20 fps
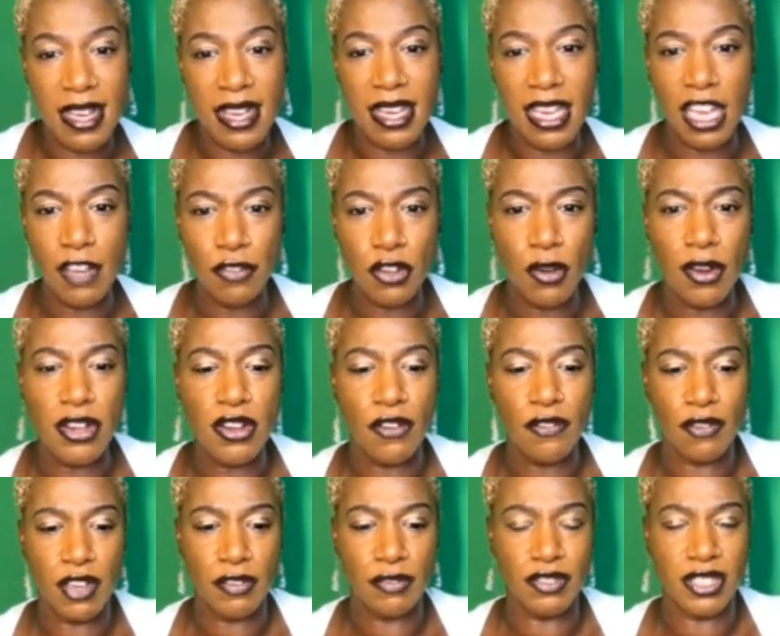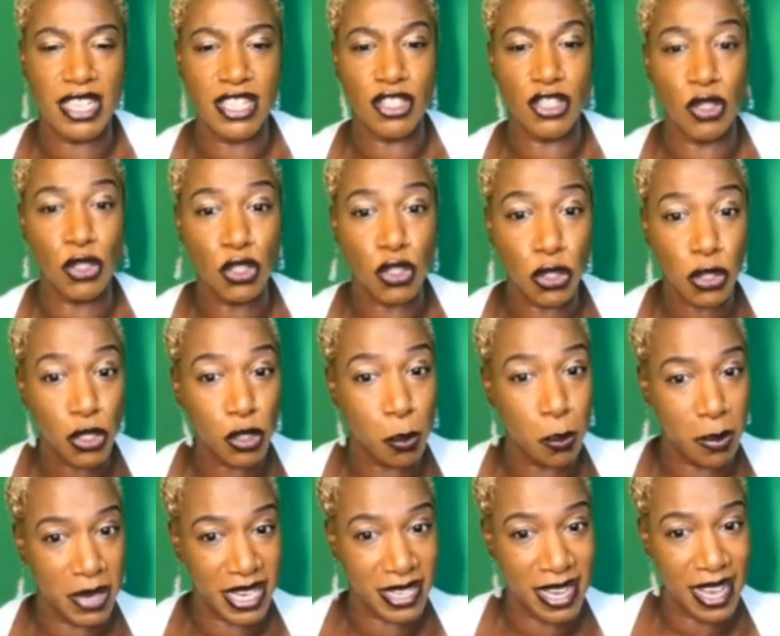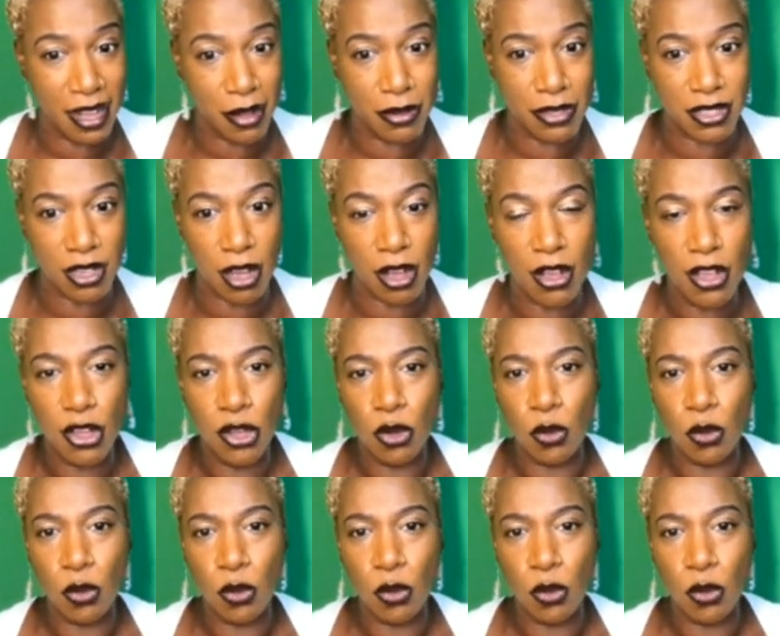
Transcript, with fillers: if you're in your 50s, you should be an elder.